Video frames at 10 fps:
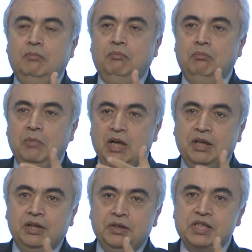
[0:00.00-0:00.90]

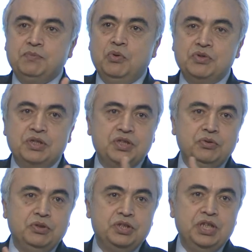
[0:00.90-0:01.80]
market responses
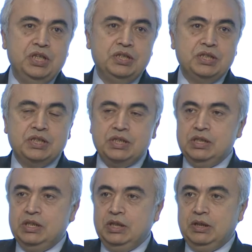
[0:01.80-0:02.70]
to the changes
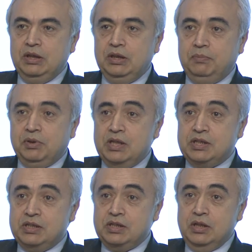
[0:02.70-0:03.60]
in the
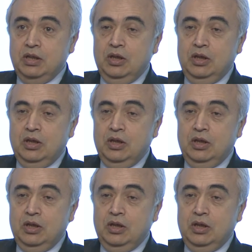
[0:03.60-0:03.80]
prices.